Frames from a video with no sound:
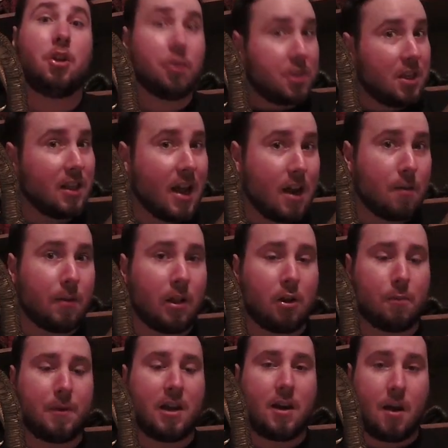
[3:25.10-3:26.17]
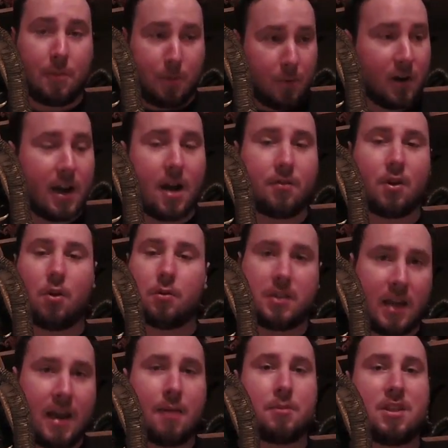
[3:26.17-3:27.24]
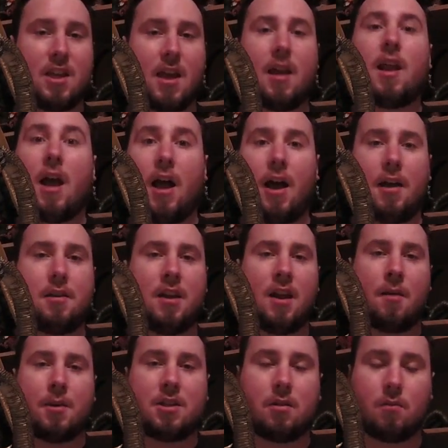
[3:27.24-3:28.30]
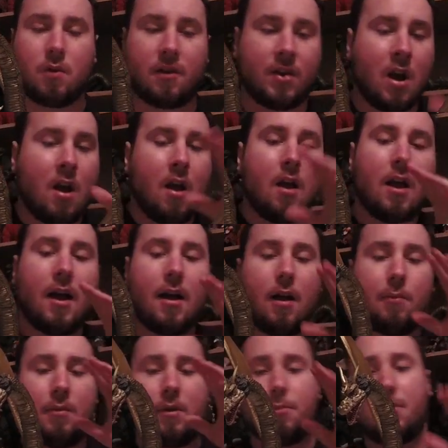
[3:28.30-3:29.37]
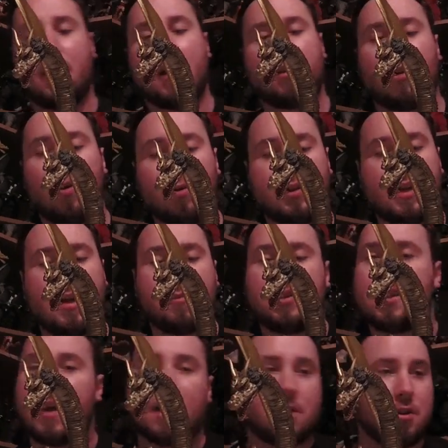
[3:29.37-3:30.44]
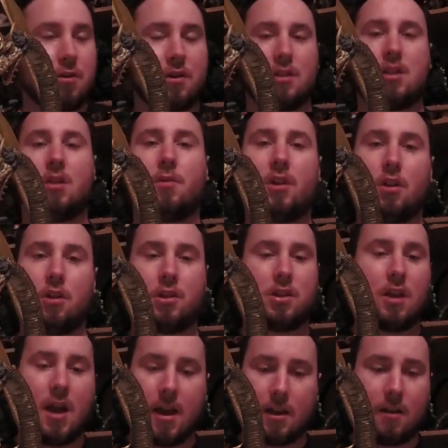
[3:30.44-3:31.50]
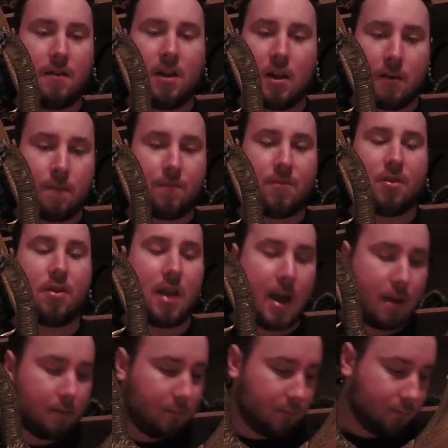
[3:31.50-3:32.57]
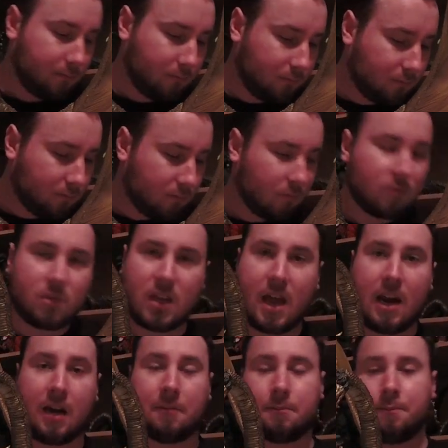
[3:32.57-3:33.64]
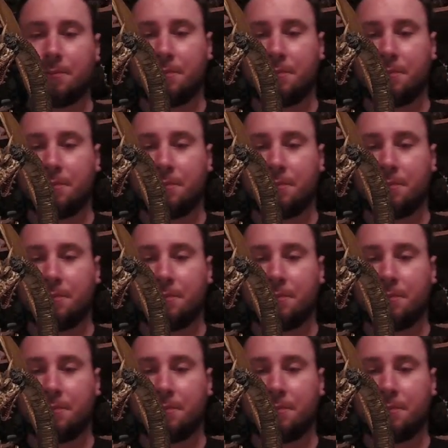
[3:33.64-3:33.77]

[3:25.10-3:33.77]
You'll see that in a little bit. I'm going to bring out the whole damn set. I said whatever. I'm going to bring out the whole damn set so you can see what it looks like in that setting.